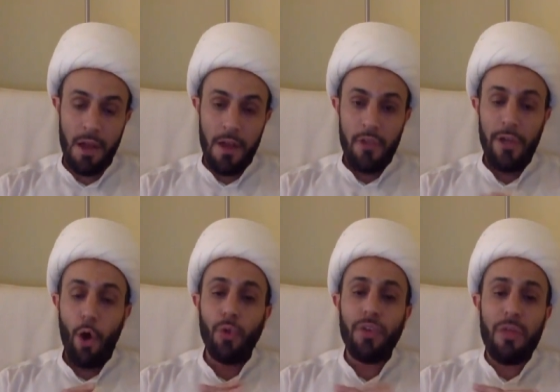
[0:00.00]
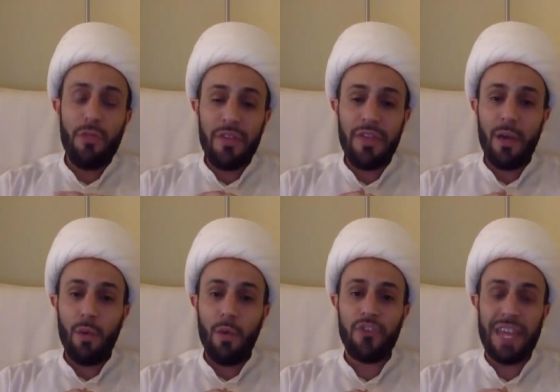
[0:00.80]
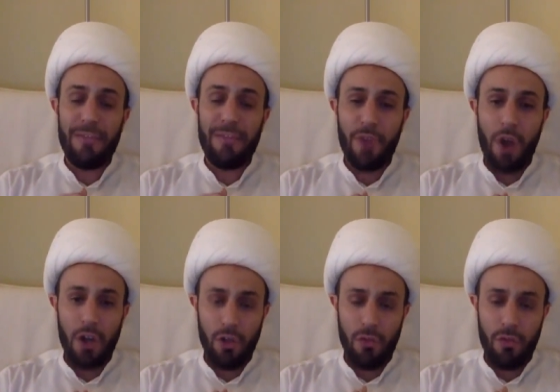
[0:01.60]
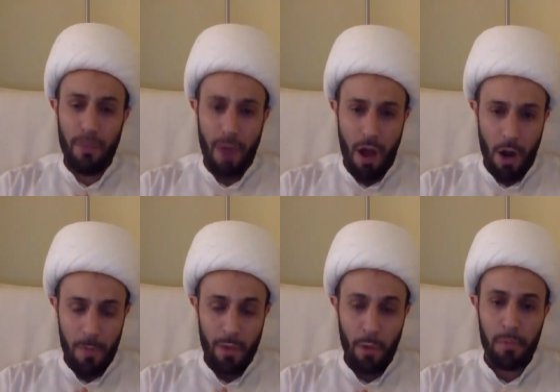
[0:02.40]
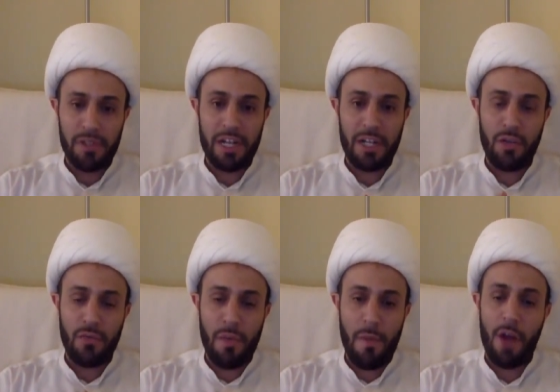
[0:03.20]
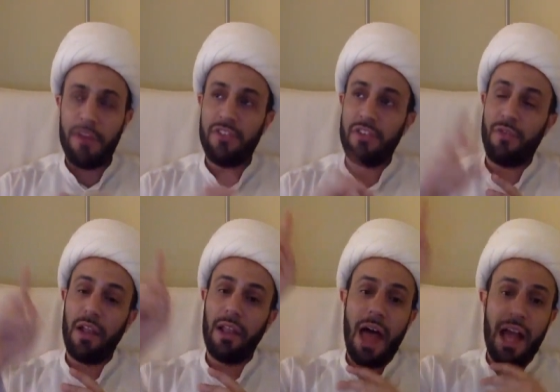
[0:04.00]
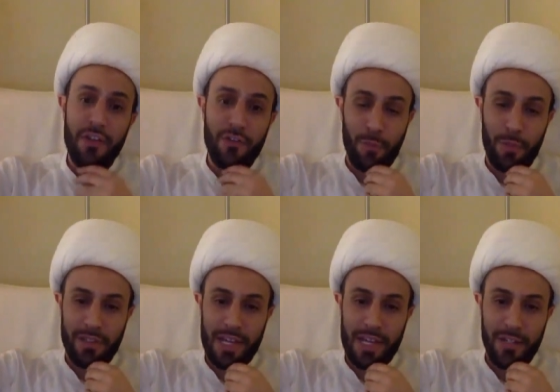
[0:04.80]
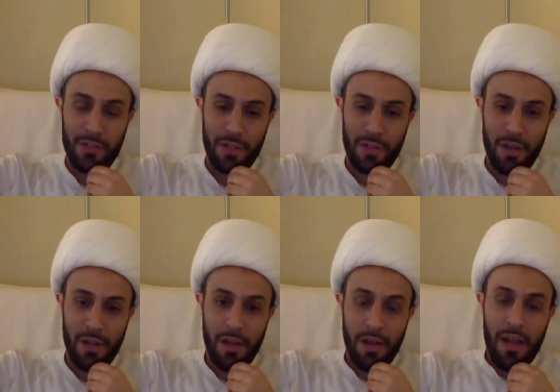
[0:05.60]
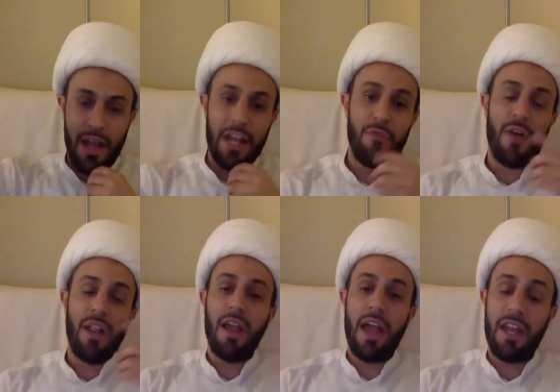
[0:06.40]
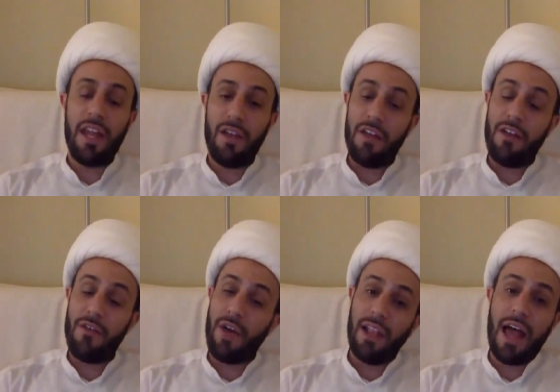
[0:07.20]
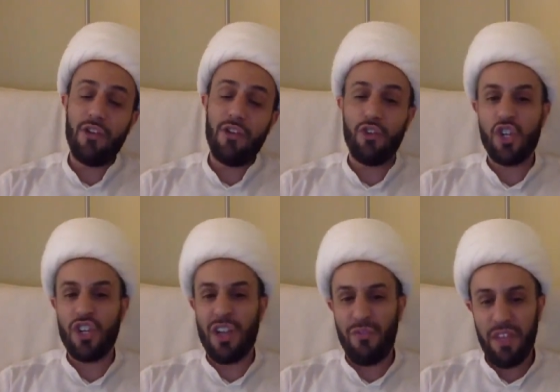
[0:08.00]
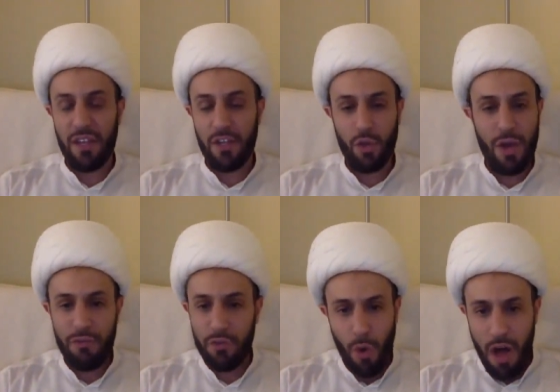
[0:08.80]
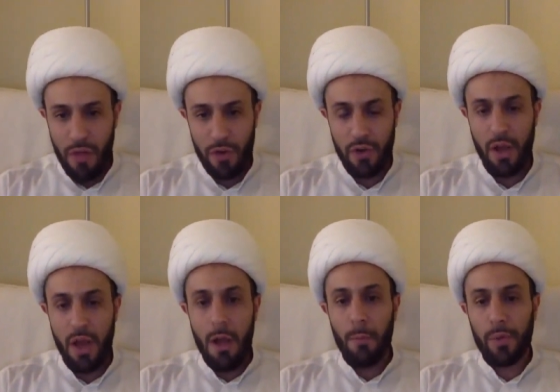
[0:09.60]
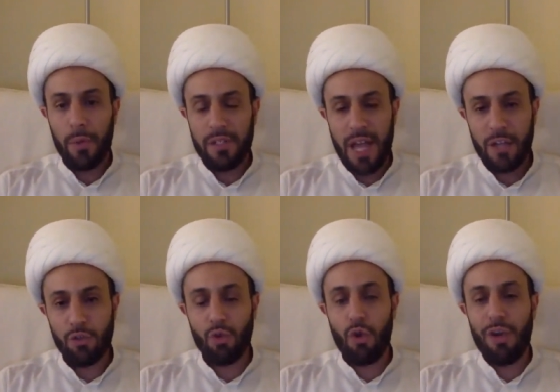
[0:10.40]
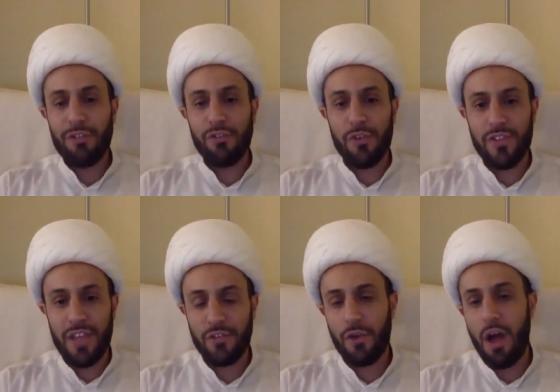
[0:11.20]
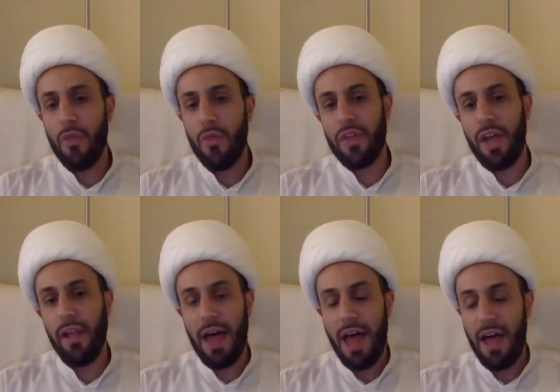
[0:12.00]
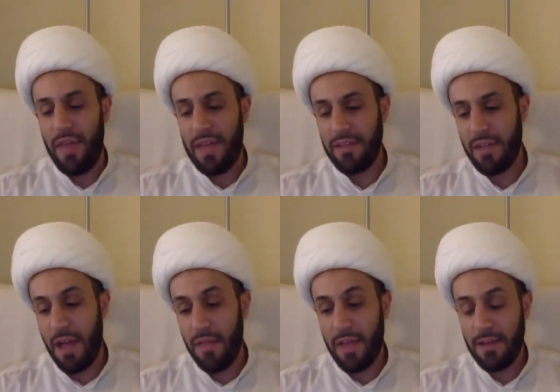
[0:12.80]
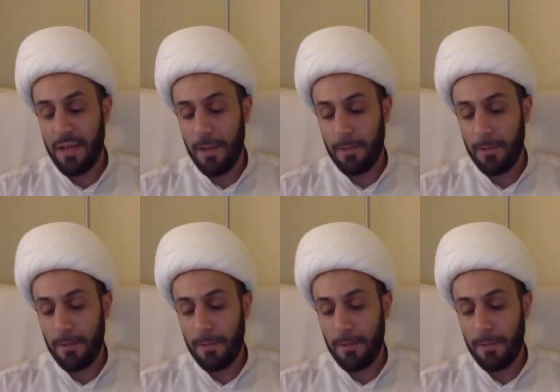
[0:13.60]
The only thing that will safeguard you from harm, that will protect you from harm, is if Allah is your protector, and if Allah is your shafi'. You have no other protector or intercessor other than Allah on that day.